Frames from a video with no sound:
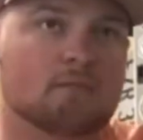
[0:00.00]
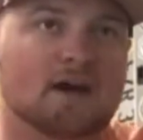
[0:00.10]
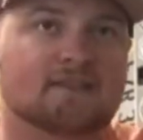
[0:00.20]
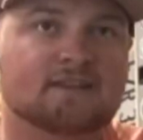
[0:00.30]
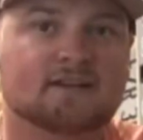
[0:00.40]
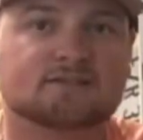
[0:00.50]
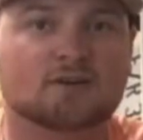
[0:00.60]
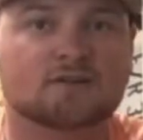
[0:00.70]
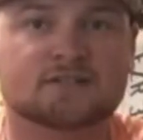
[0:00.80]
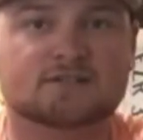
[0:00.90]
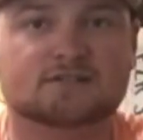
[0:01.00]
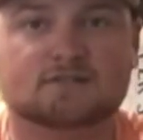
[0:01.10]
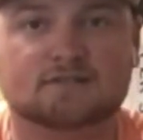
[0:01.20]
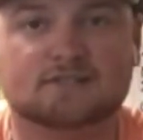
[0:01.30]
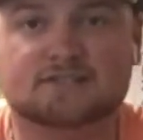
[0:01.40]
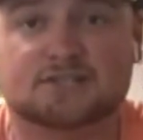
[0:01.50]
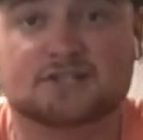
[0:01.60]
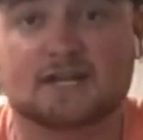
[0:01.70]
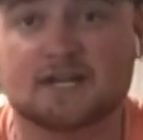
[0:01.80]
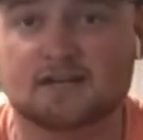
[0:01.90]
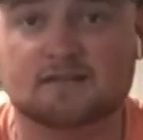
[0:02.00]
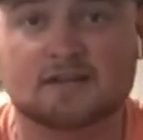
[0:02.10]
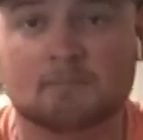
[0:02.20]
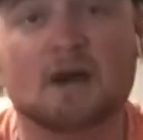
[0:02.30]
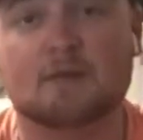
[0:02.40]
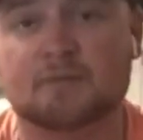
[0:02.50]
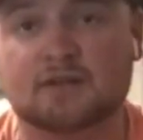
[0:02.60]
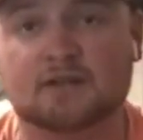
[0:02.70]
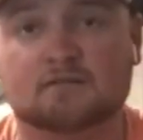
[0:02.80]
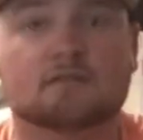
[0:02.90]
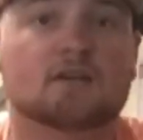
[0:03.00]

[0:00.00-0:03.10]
I think it's all just a shade, in my opinion.